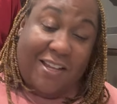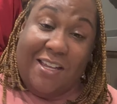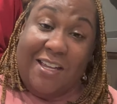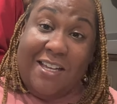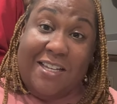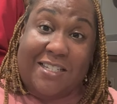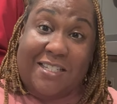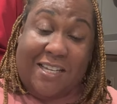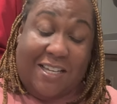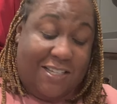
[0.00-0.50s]

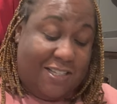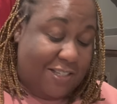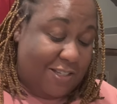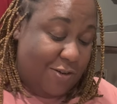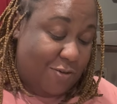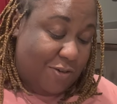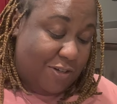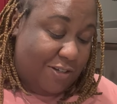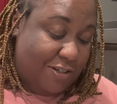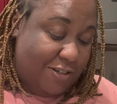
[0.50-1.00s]
It tastes
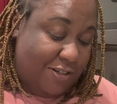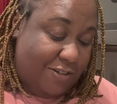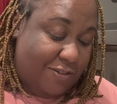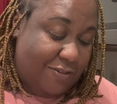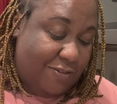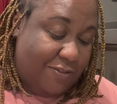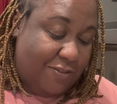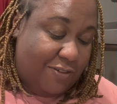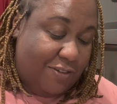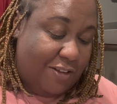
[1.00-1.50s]
so good.
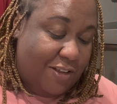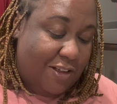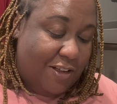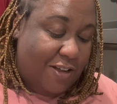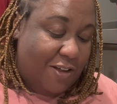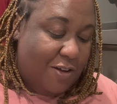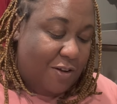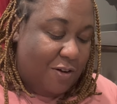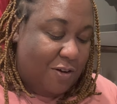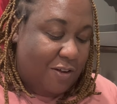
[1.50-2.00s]

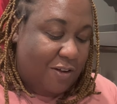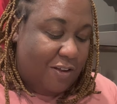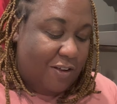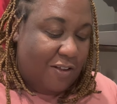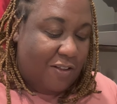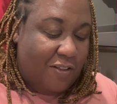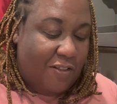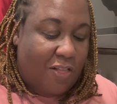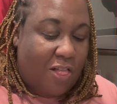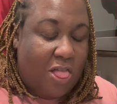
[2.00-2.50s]

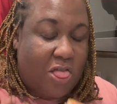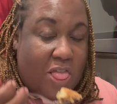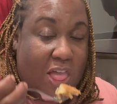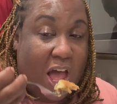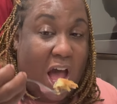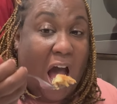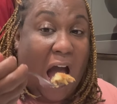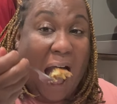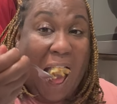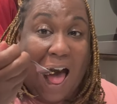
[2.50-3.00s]

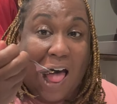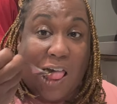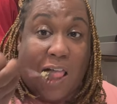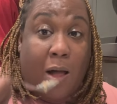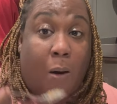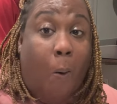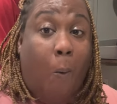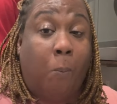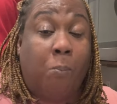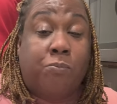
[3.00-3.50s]
Now,
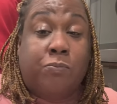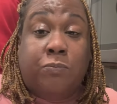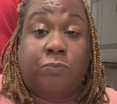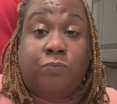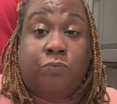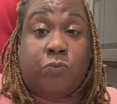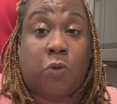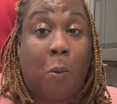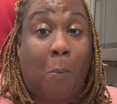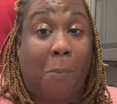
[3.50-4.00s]

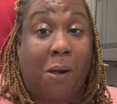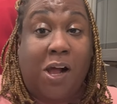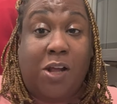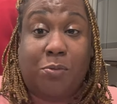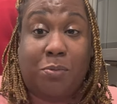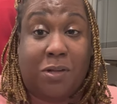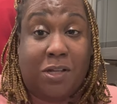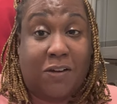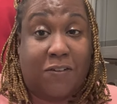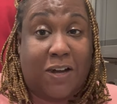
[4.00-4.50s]
my
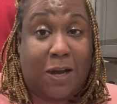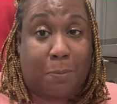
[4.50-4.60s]
husband loves